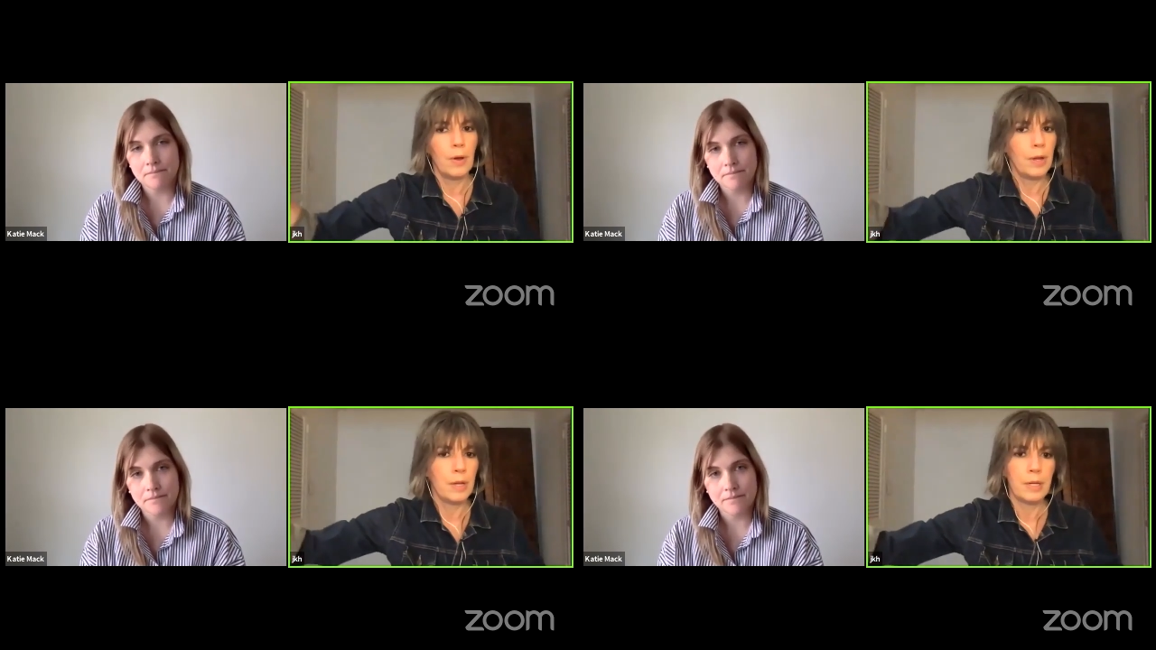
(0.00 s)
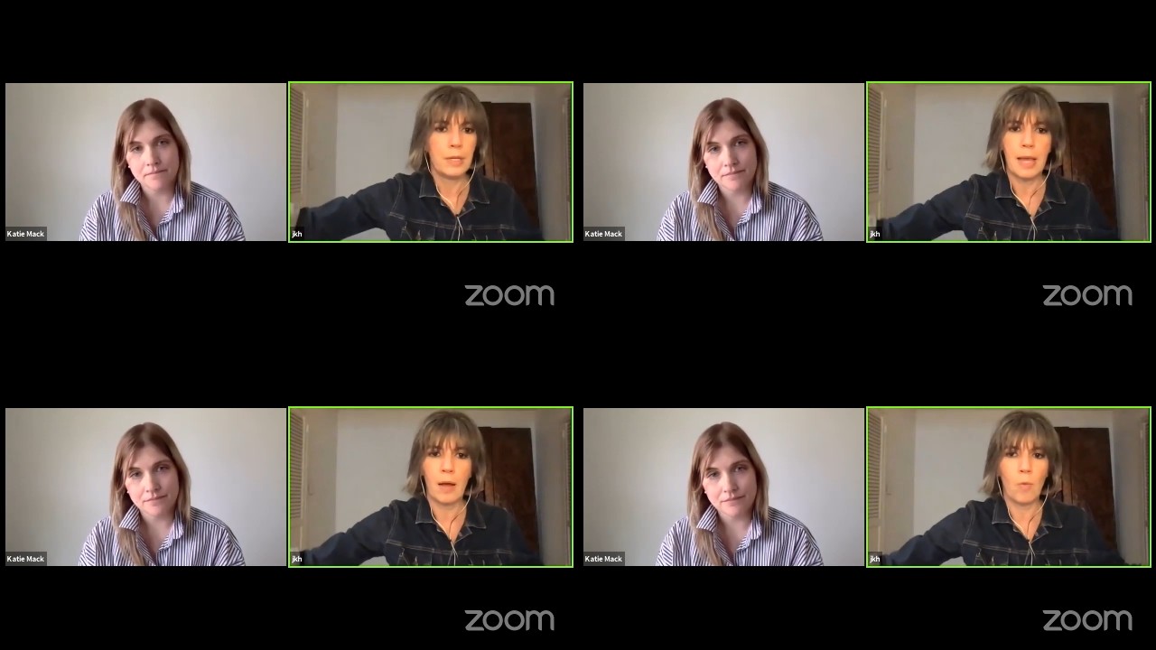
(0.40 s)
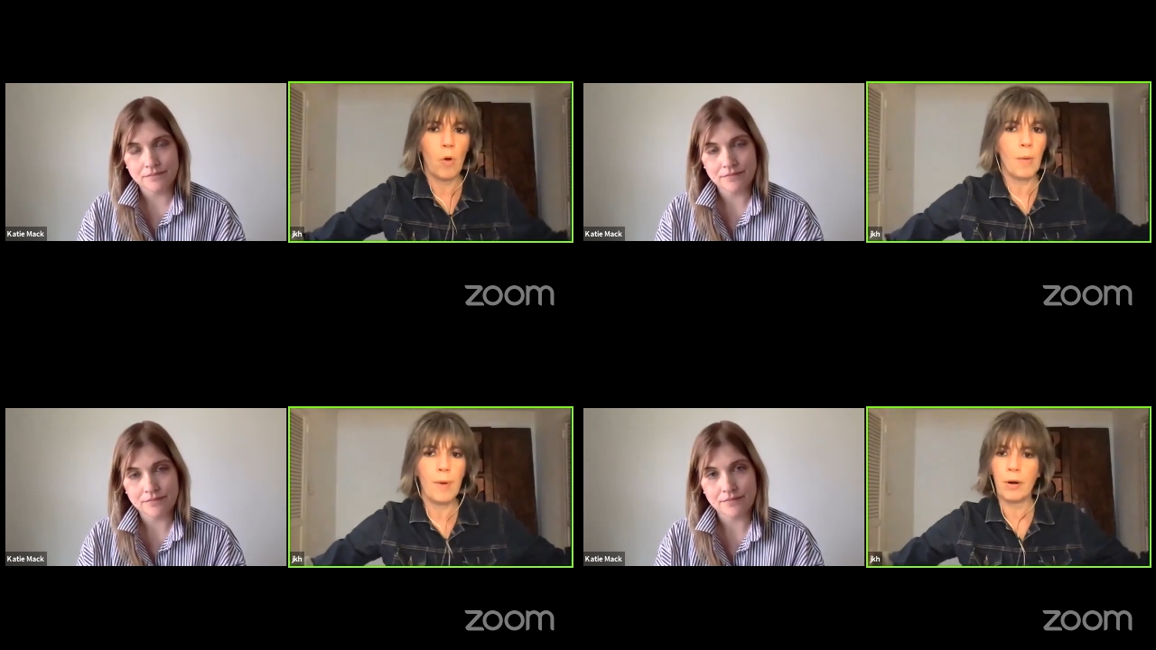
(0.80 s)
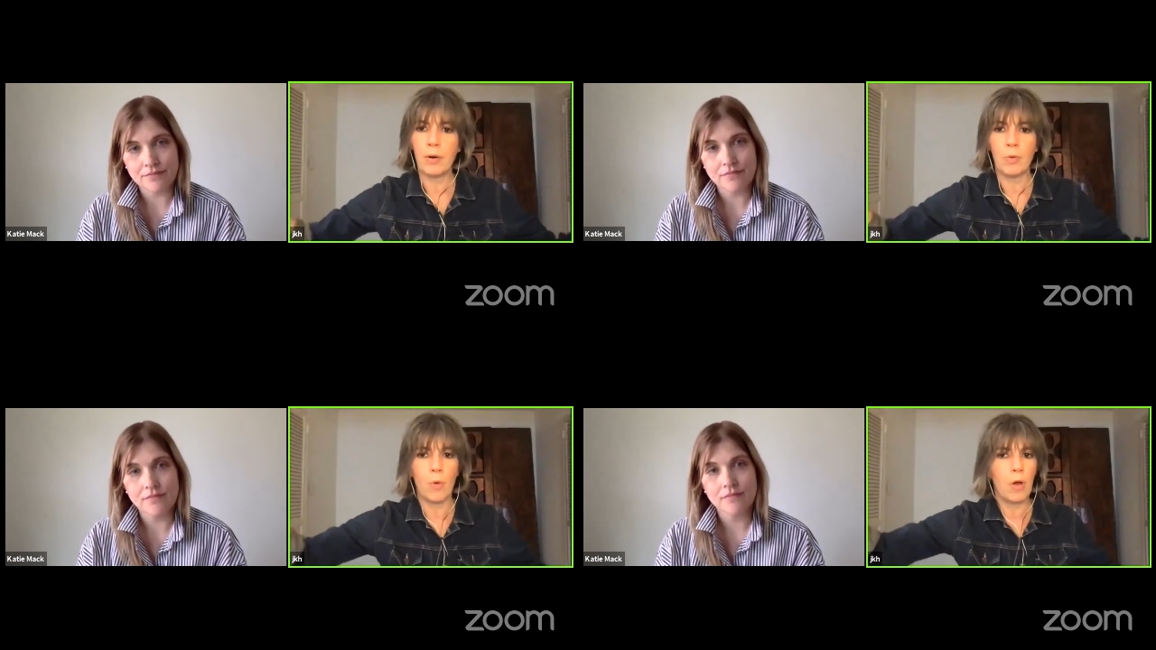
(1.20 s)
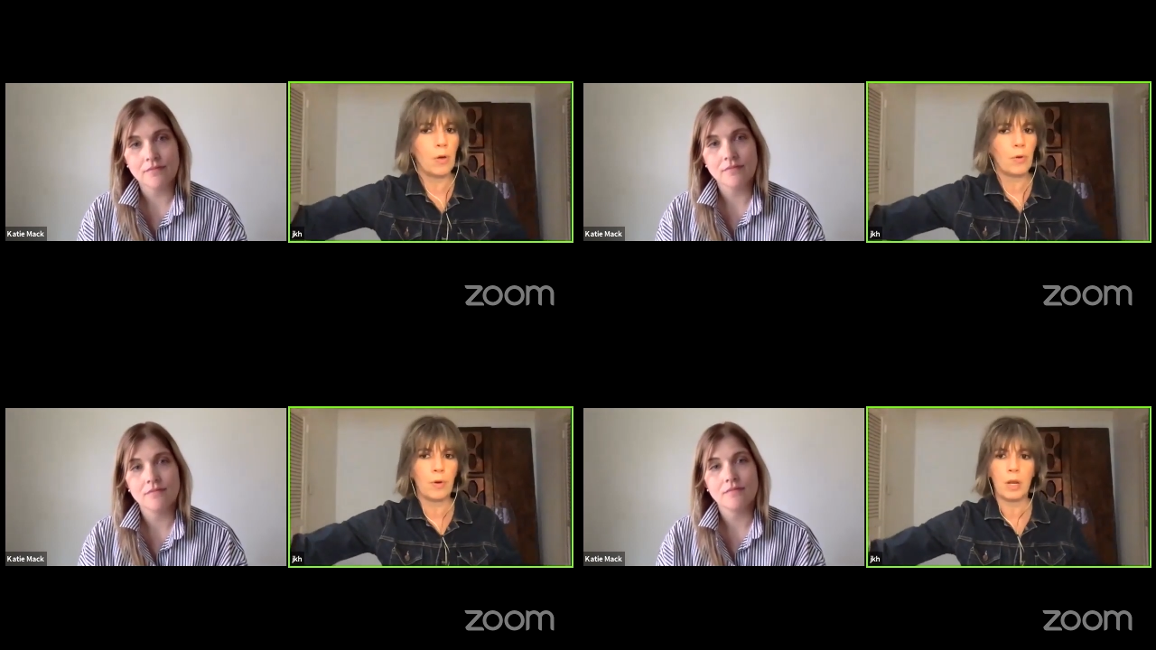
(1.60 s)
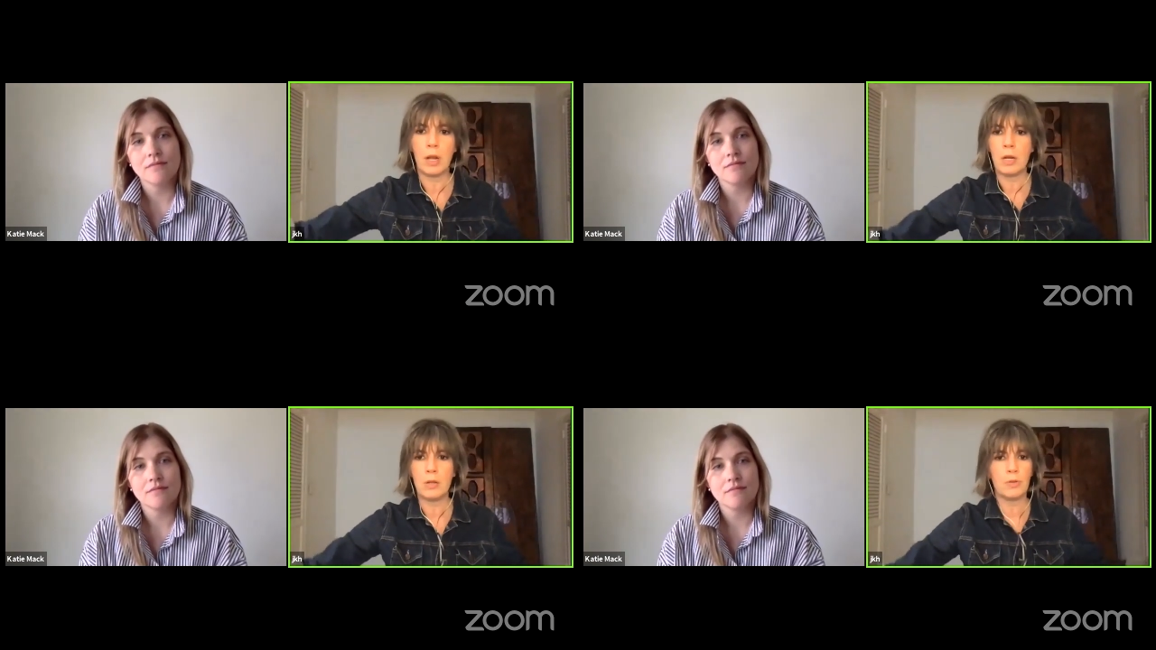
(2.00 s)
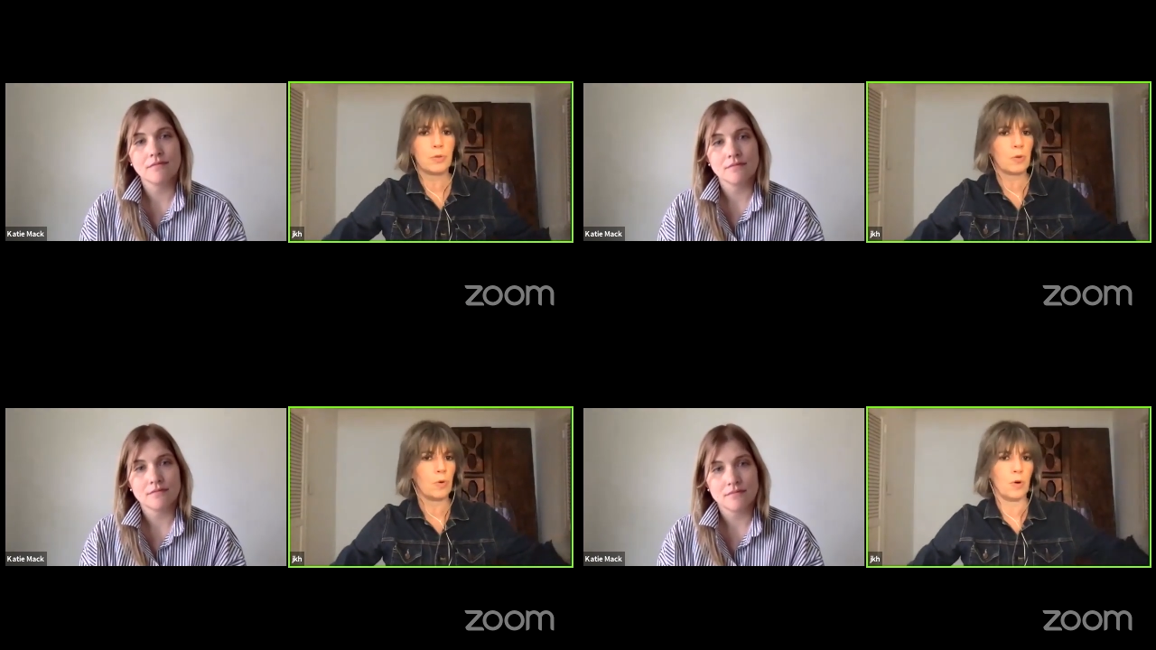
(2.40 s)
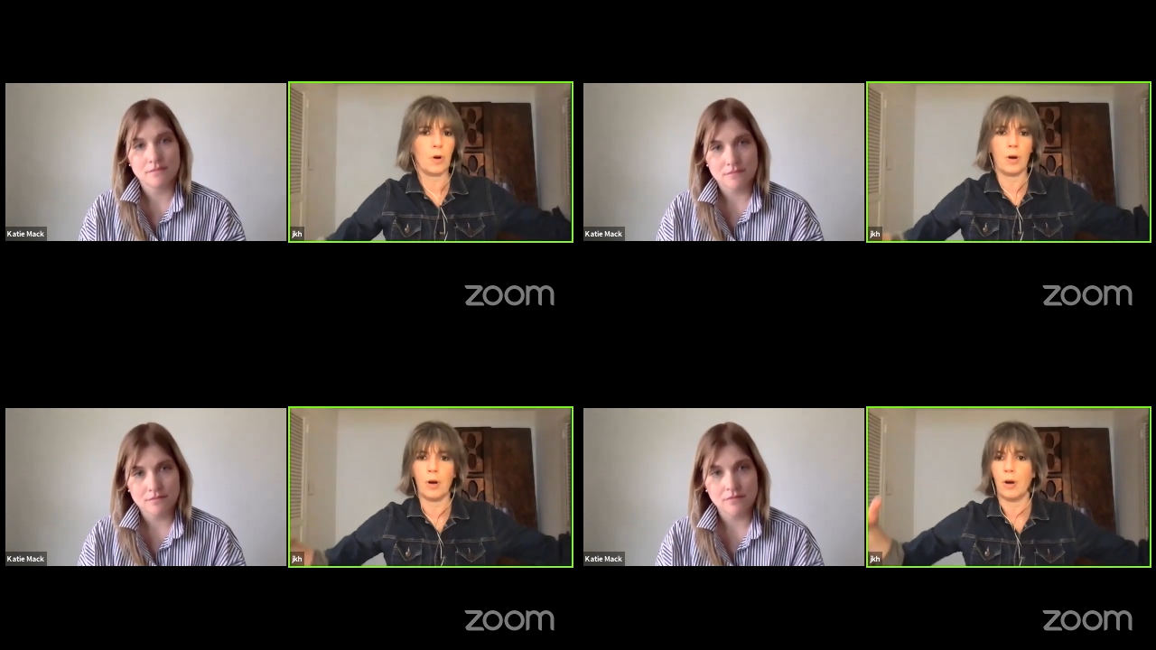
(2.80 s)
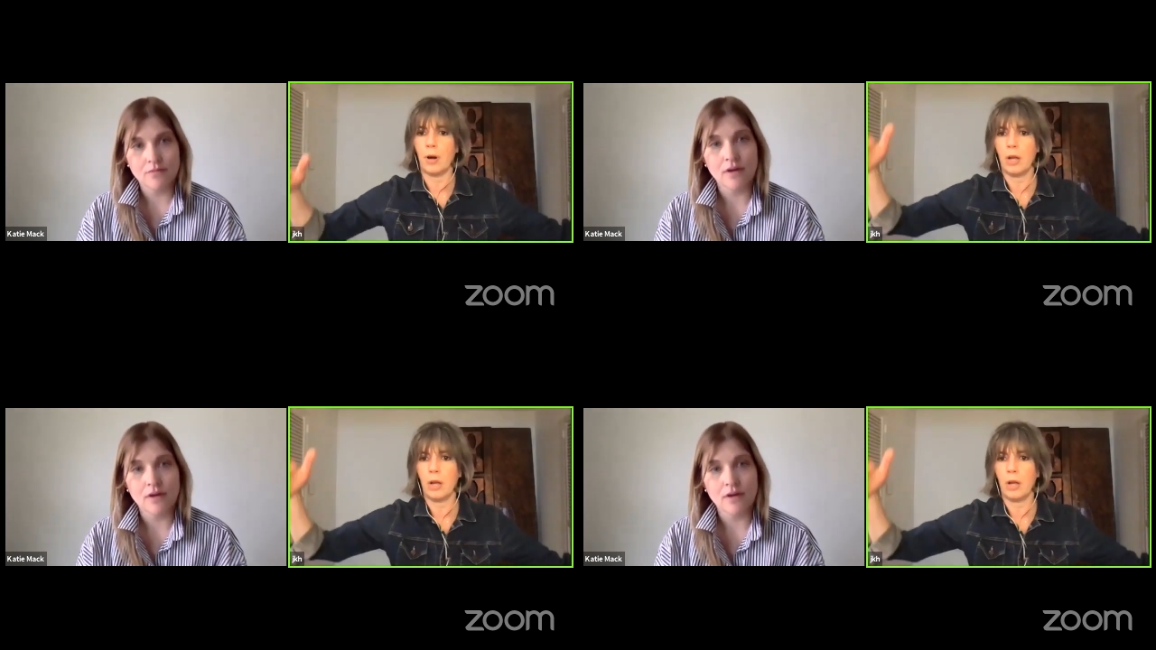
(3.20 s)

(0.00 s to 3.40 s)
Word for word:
Speaker 1: is that Walmart or Walgreens or